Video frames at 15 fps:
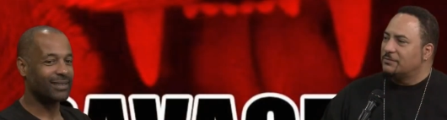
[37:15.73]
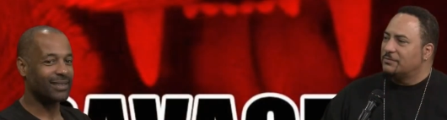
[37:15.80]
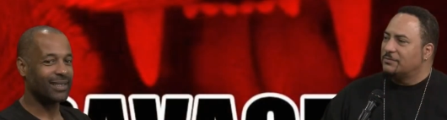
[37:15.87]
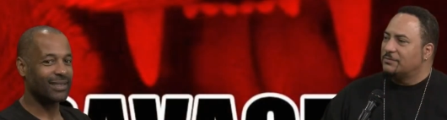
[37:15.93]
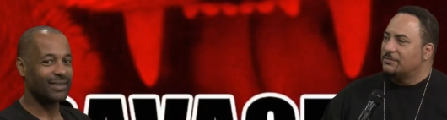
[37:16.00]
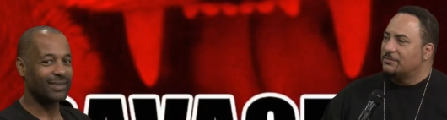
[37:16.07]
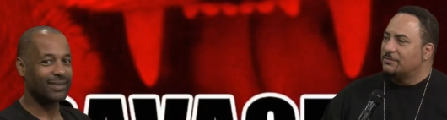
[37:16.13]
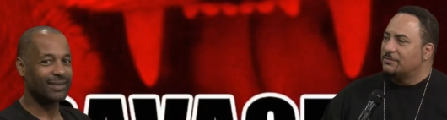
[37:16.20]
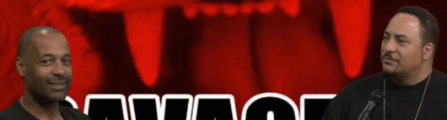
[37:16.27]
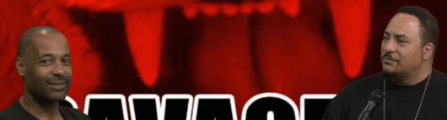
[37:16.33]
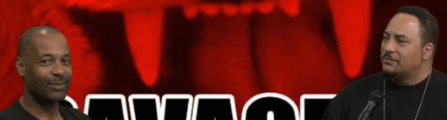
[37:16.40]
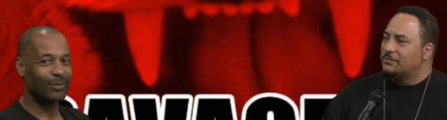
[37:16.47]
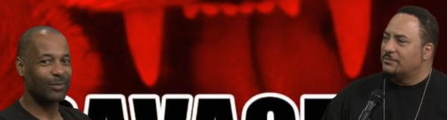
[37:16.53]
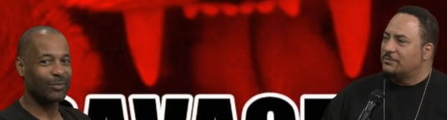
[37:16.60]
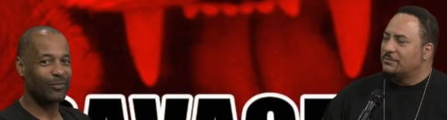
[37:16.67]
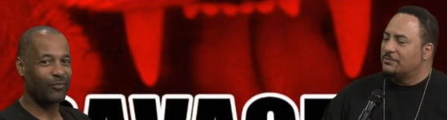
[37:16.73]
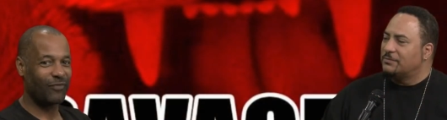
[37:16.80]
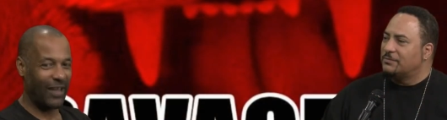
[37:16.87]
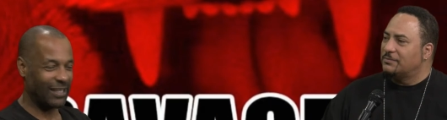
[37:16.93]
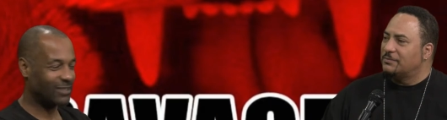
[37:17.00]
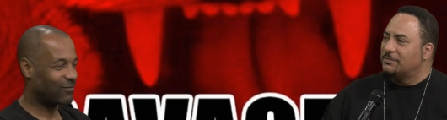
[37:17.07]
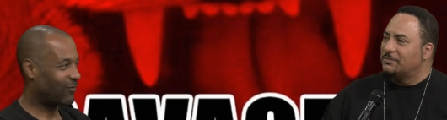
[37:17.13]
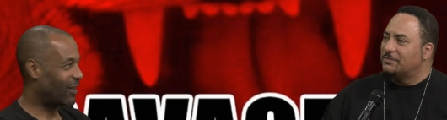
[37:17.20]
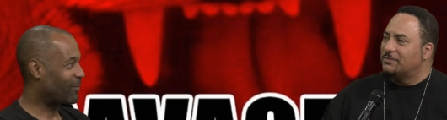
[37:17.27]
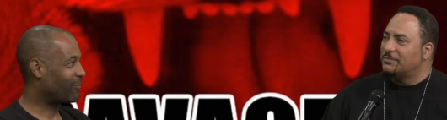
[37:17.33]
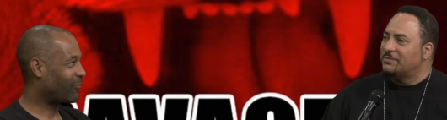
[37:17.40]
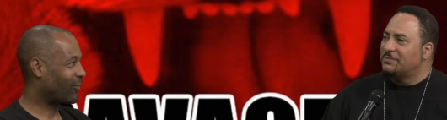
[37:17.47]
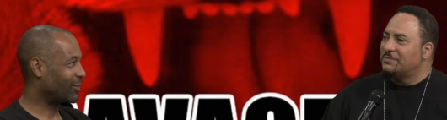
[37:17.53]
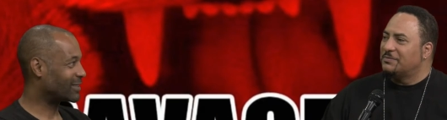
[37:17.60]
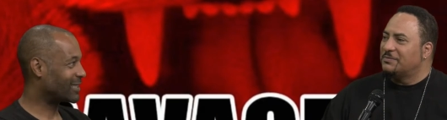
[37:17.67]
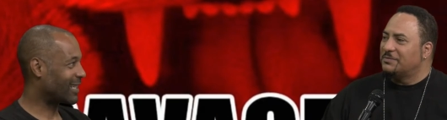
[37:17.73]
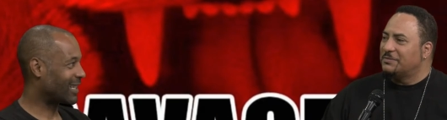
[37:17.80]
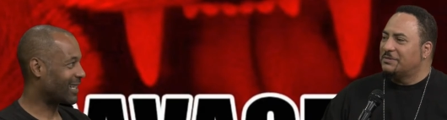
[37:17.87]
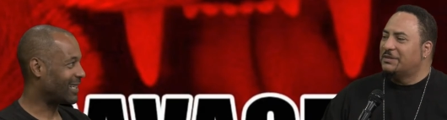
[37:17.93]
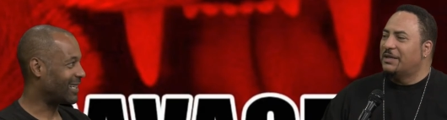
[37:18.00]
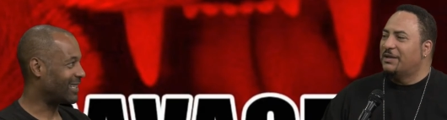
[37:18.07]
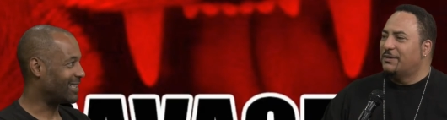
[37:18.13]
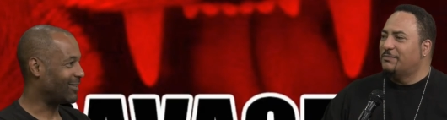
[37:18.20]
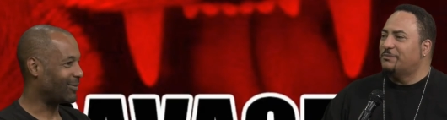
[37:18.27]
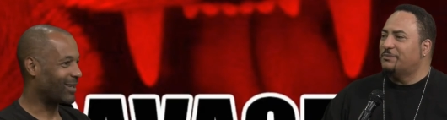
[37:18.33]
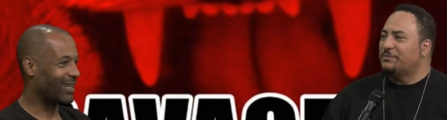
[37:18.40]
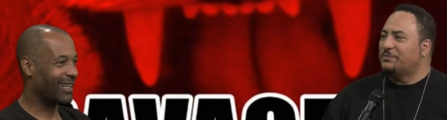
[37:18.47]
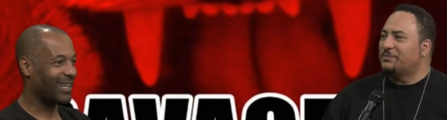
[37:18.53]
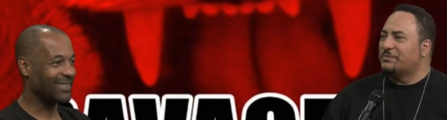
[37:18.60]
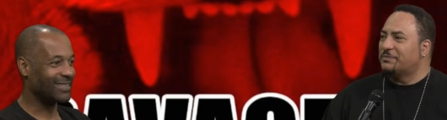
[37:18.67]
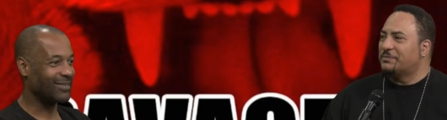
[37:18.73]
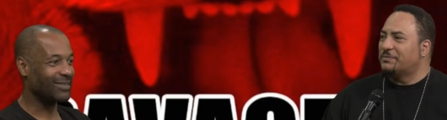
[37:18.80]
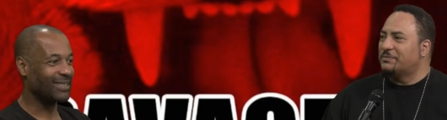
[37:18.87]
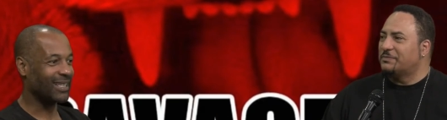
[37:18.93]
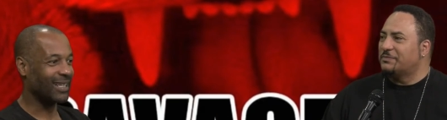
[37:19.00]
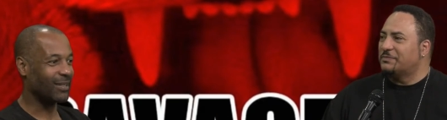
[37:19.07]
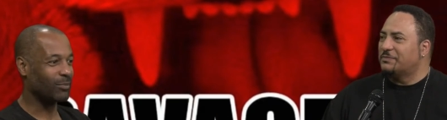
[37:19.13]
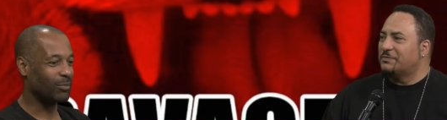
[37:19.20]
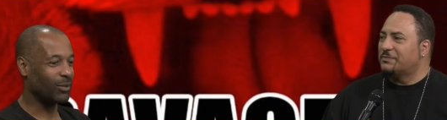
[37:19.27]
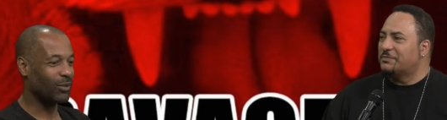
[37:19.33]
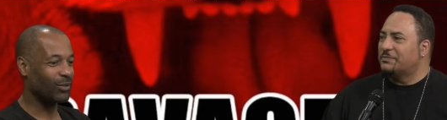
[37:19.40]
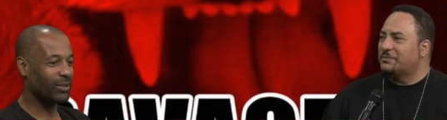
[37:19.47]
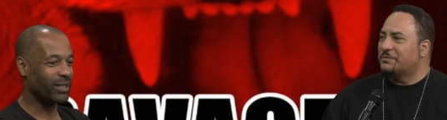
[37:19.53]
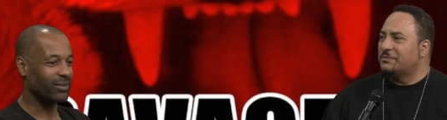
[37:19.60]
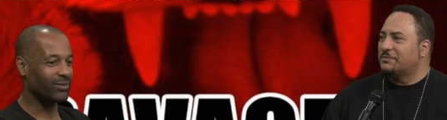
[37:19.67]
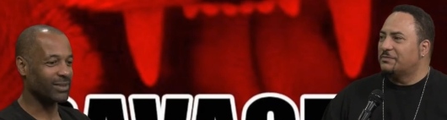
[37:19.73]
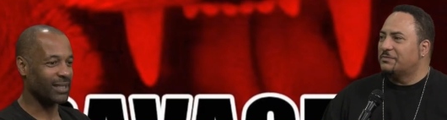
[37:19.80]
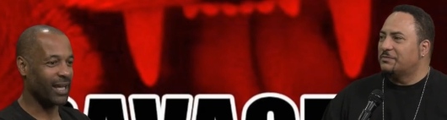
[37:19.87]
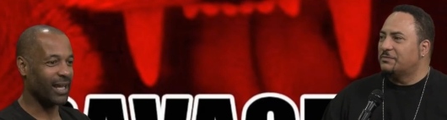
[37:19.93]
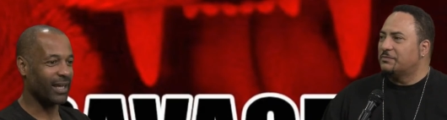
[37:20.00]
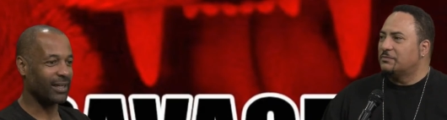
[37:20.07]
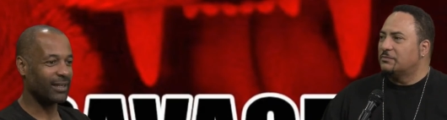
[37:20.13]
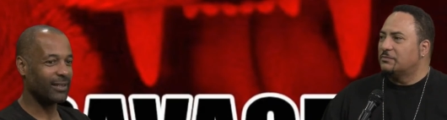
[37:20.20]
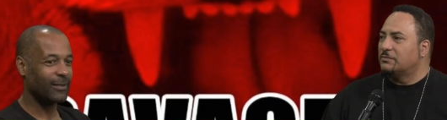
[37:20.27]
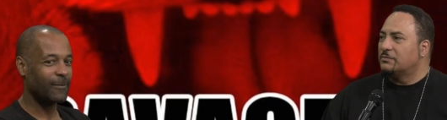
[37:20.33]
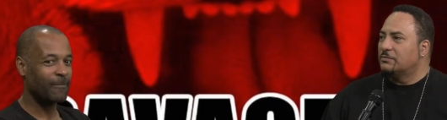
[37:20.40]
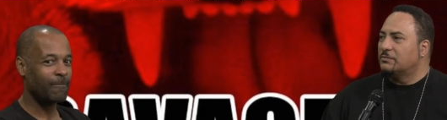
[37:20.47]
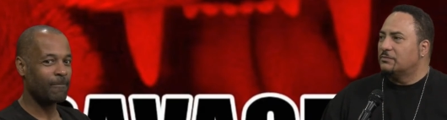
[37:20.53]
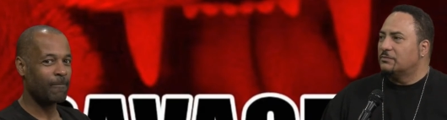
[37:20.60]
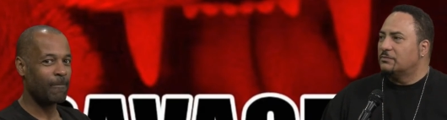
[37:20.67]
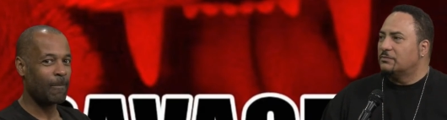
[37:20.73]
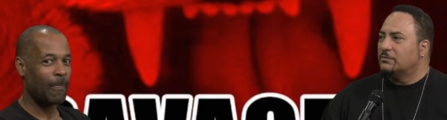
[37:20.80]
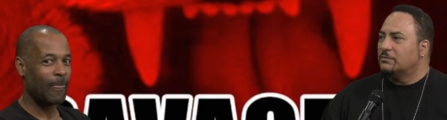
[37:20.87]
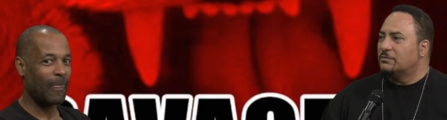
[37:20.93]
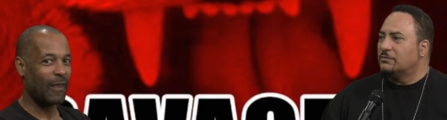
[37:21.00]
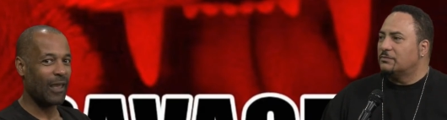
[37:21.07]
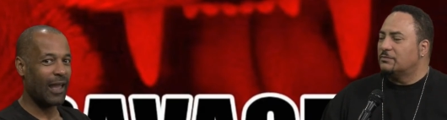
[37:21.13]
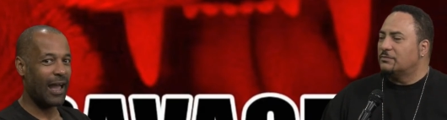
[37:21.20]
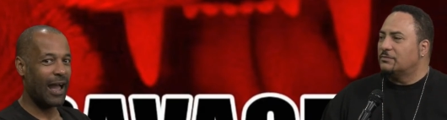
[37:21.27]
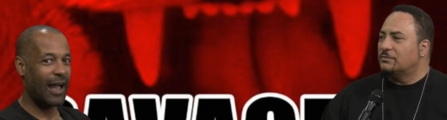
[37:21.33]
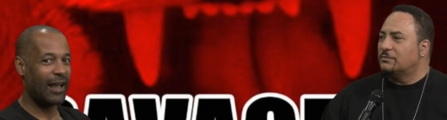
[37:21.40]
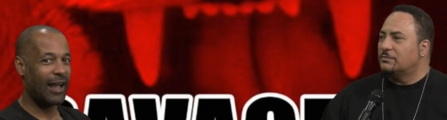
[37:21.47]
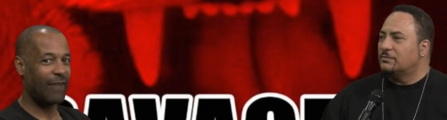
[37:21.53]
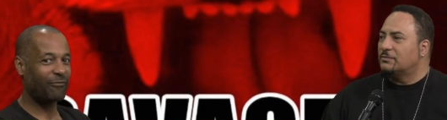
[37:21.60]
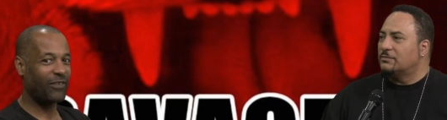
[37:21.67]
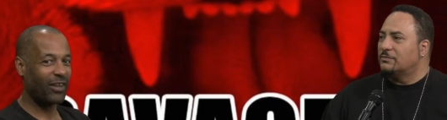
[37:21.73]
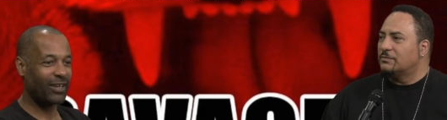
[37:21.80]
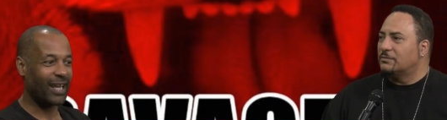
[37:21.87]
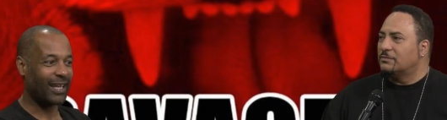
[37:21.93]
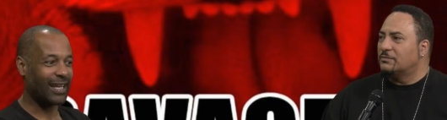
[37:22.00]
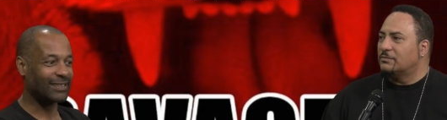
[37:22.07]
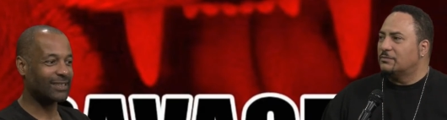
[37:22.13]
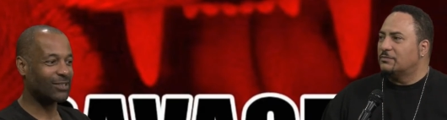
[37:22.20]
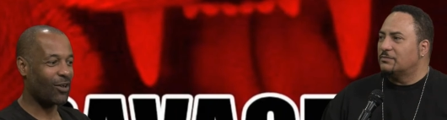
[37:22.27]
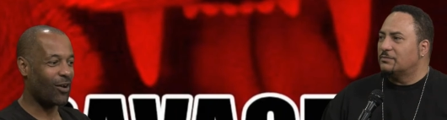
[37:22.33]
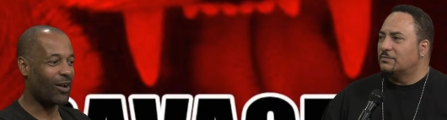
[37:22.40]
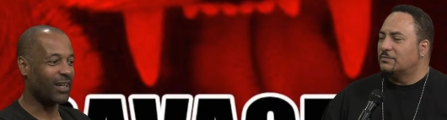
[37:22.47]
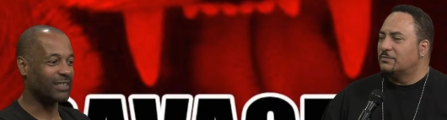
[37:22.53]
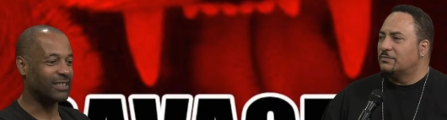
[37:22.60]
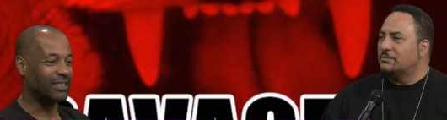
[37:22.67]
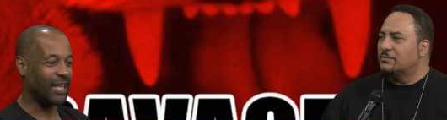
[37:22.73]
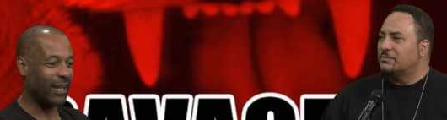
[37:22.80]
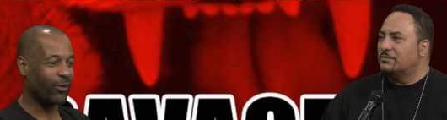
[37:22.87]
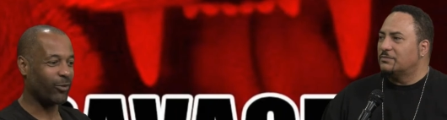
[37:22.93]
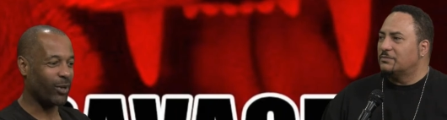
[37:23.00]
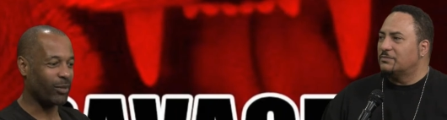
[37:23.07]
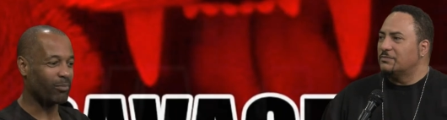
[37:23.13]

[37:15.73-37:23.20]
Speaker 1: his face flipped for a second yeah. and he realized he was getting booed, it was like I felt like I saw a genuine